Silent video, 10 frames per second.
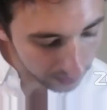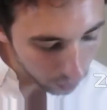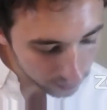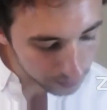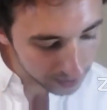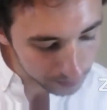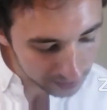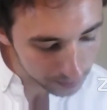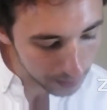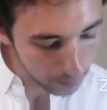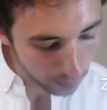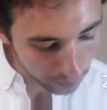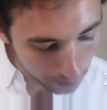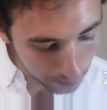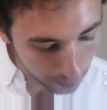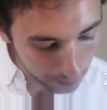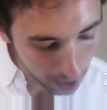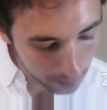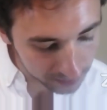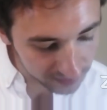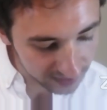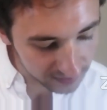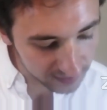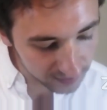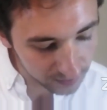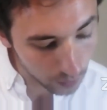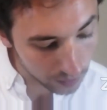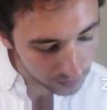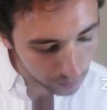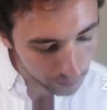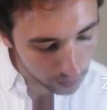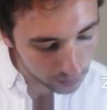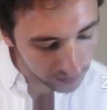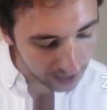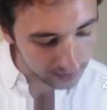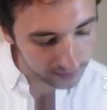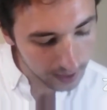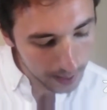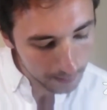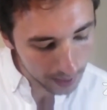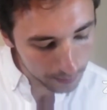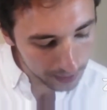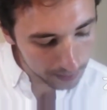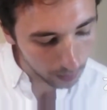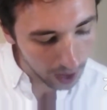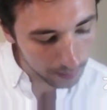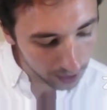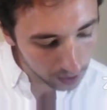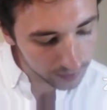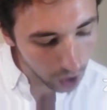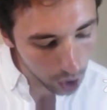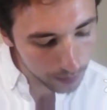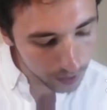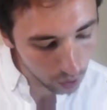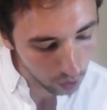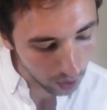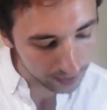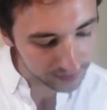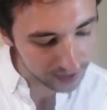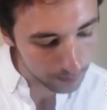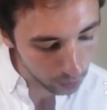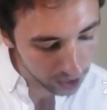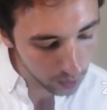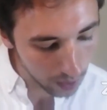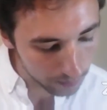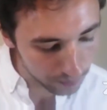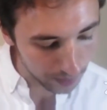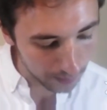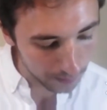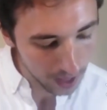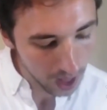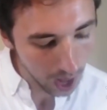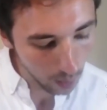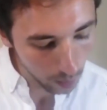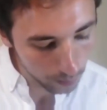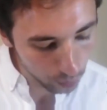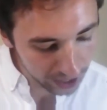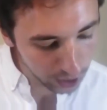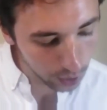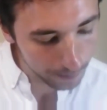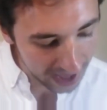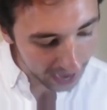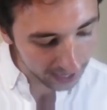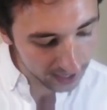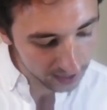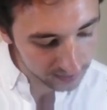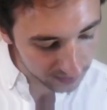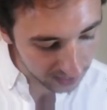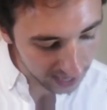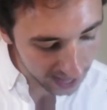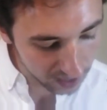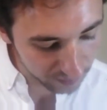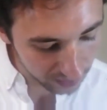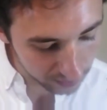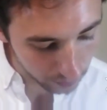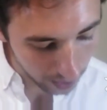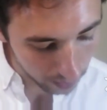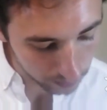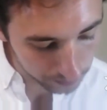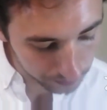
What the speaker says: God explains a bit more of the purpose. He says, this is what the sovereign Lord says, my people, I'm going to open your graves and bring you up from them. I will bring you back to the land of Israel.